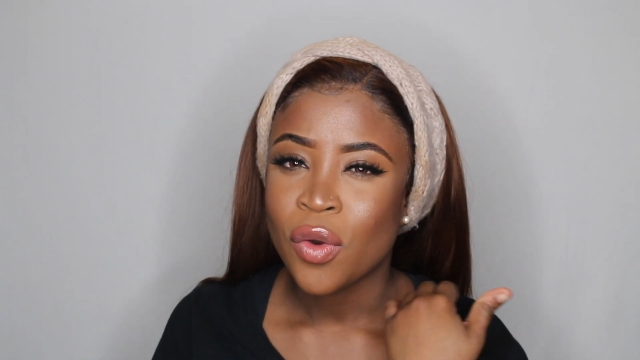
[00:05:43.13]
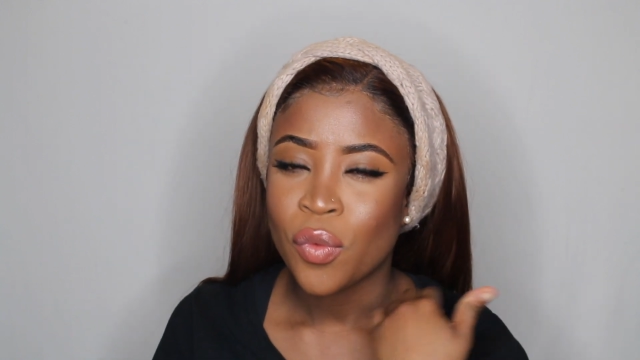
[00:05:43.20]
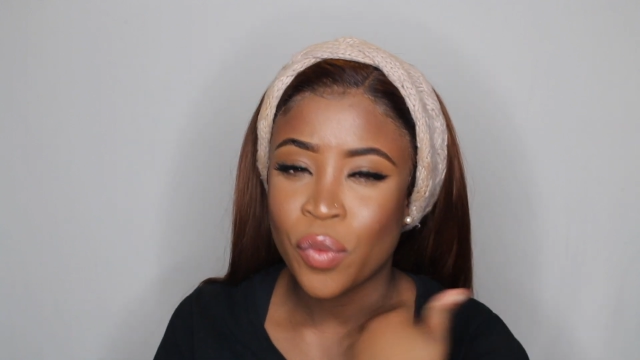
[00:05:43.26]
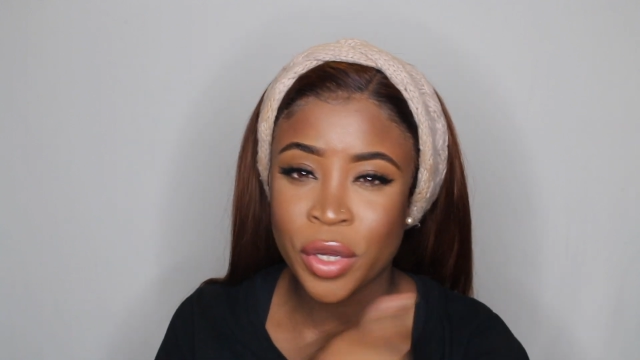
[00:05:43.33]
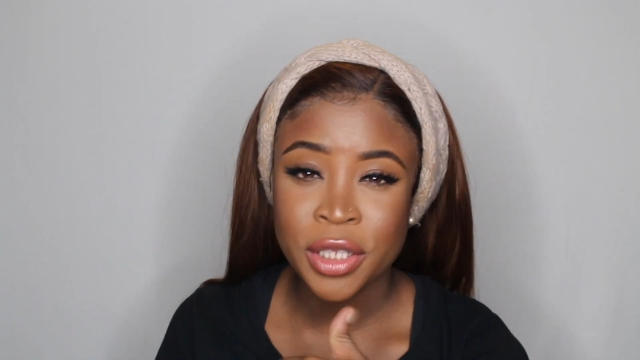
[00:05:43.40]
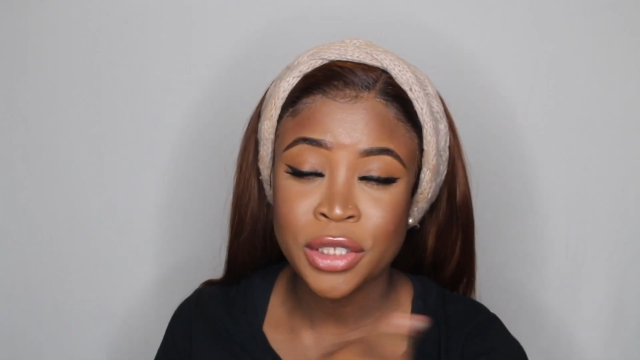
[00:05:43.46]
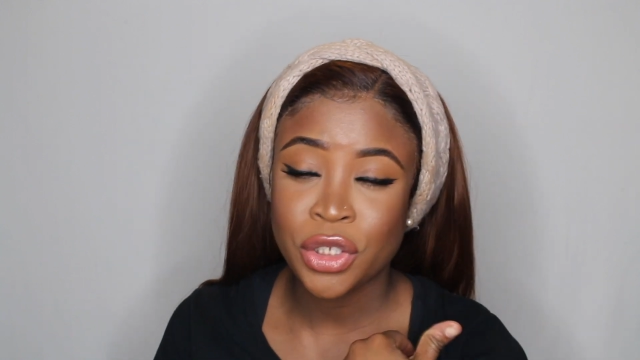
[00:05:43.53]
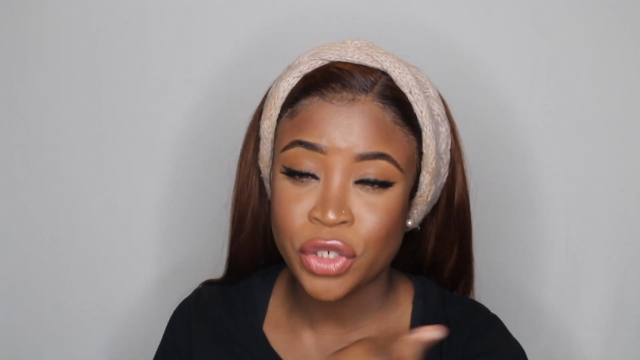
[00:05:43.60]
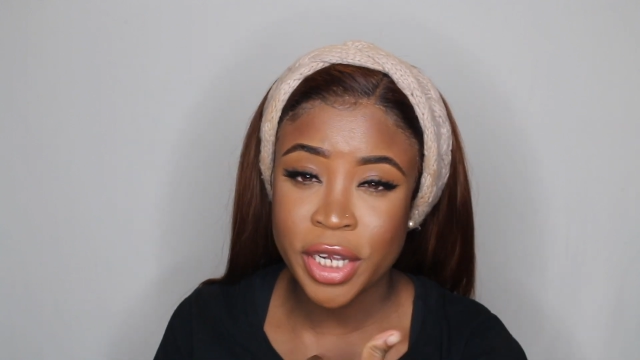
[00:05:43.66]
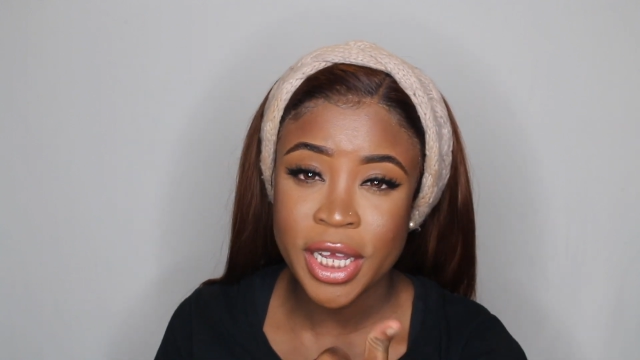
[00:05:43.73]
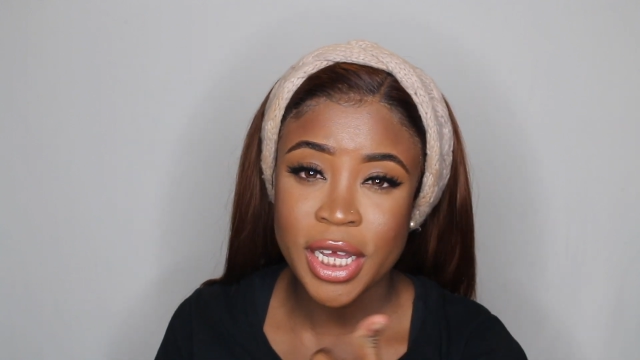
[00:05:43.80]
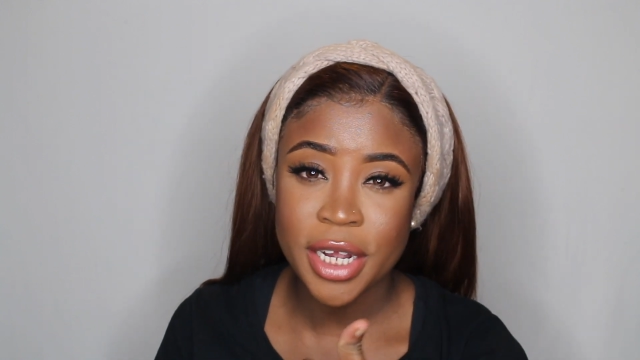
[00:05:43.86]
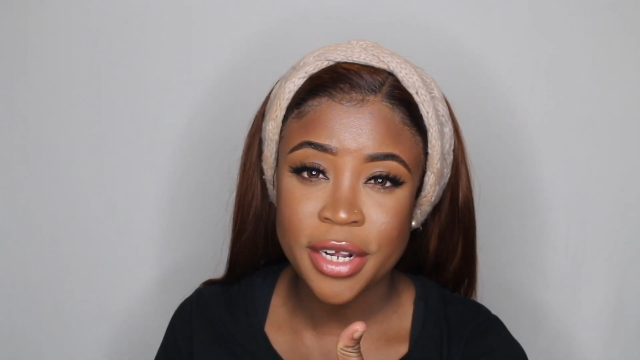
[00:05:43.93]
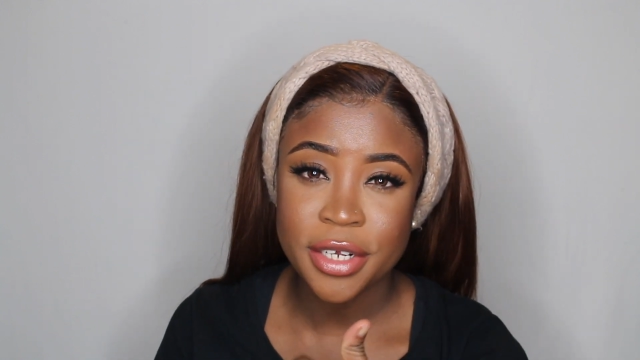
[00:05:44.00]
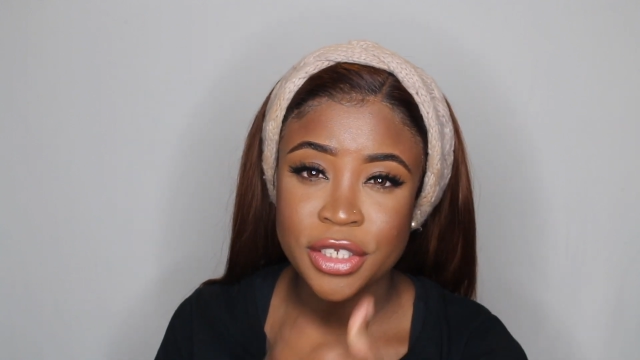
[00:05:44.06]
with straight
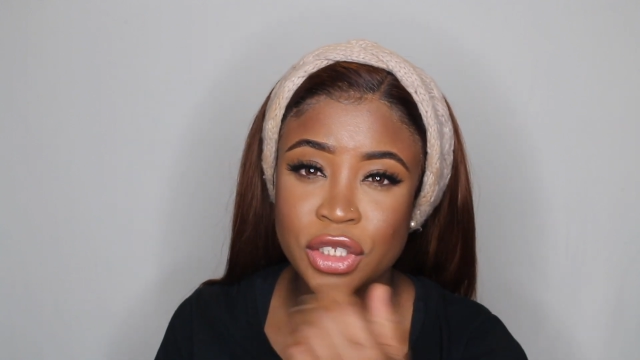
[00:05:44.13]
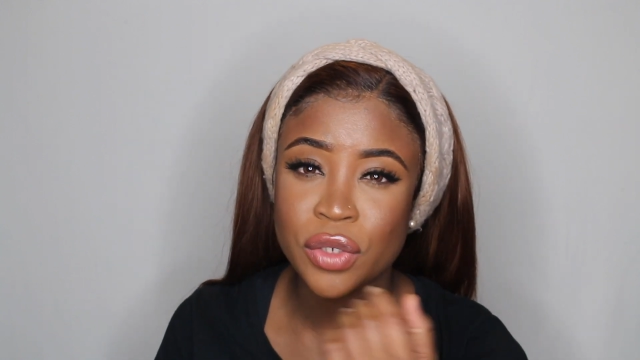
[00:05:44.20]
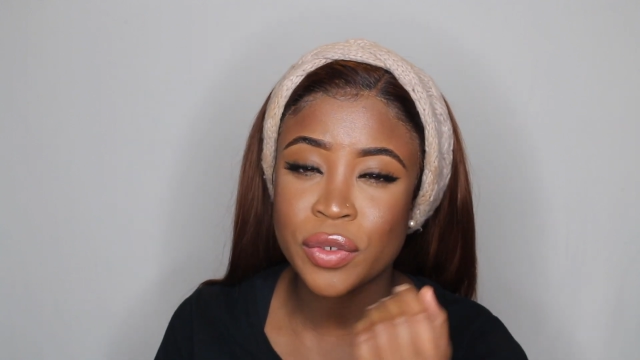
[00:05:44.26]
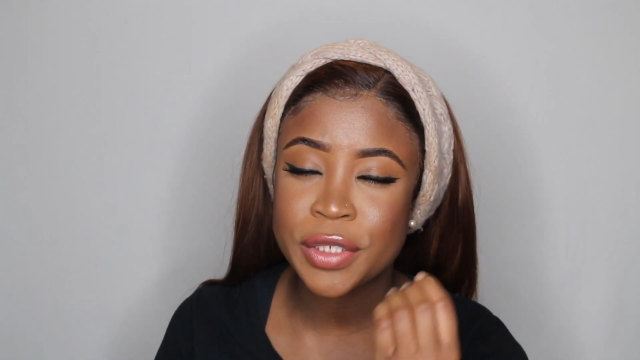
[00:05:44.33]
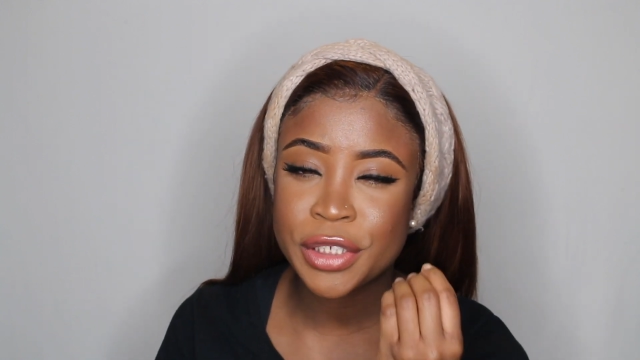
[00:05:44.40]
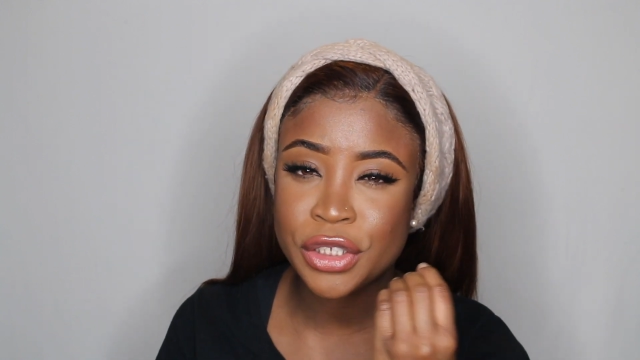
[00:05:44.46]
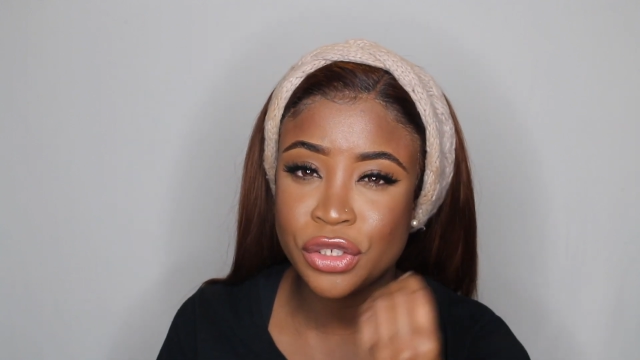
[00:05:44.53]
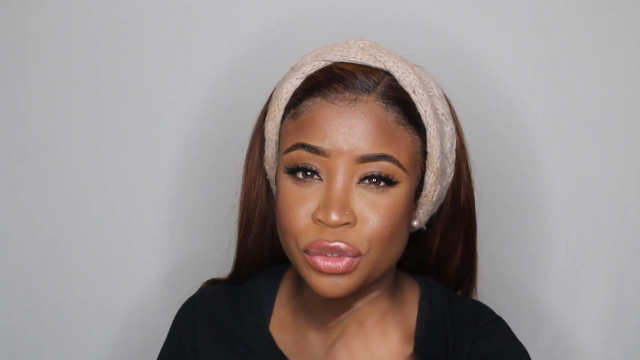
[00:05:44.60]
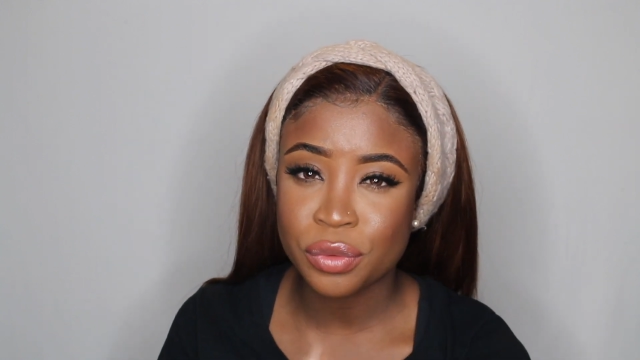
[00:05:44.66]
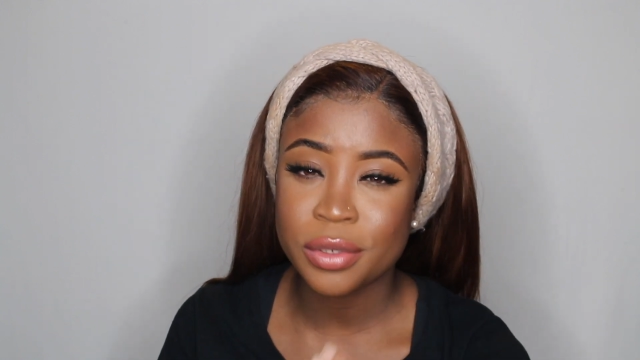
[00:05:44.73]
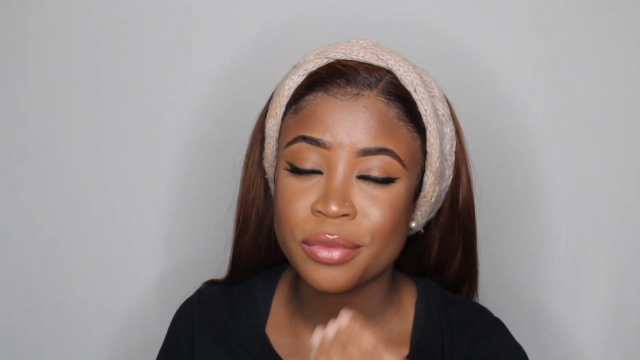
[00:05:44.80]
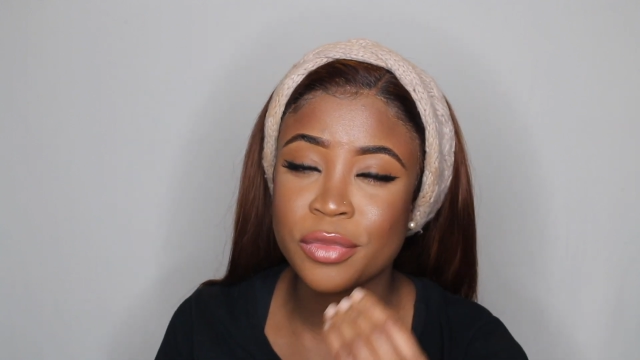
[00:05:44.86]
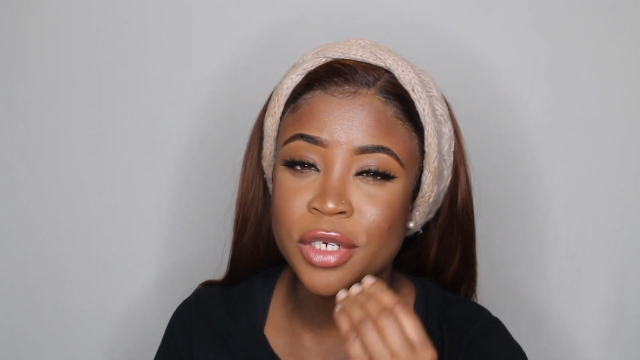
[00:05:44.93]
hair, so it's doing